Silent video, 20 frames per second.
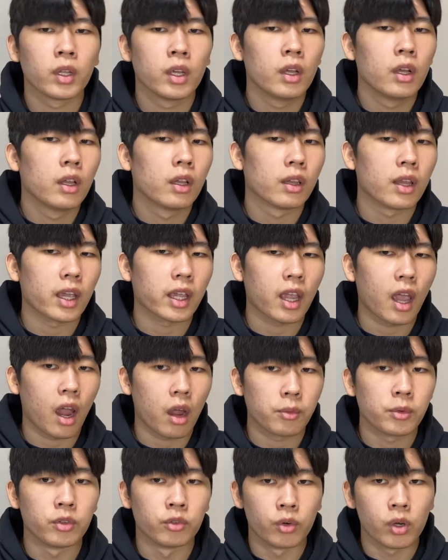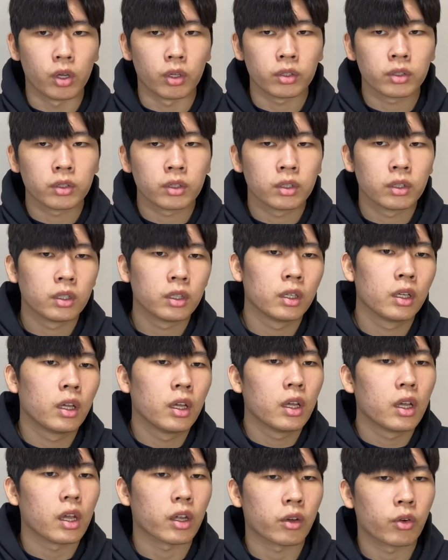Like Abbey Road,
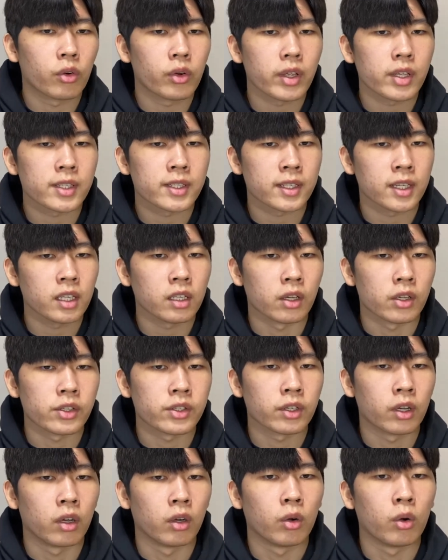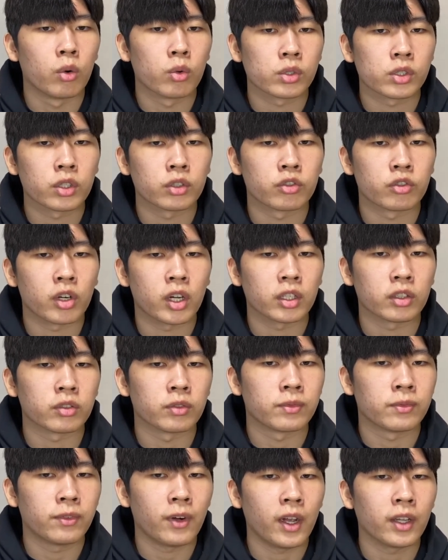Korean singers are also trying to
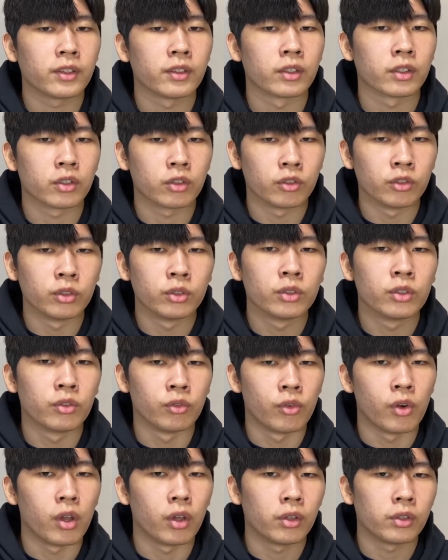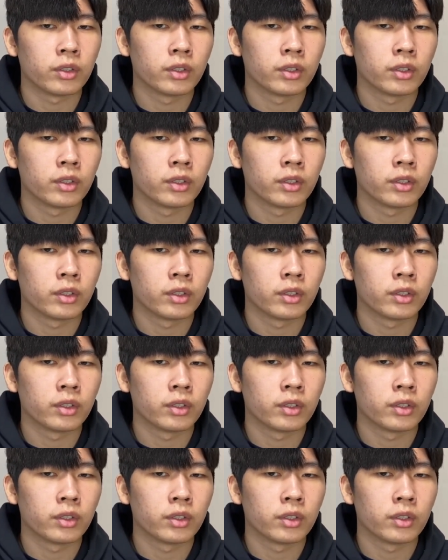find a good road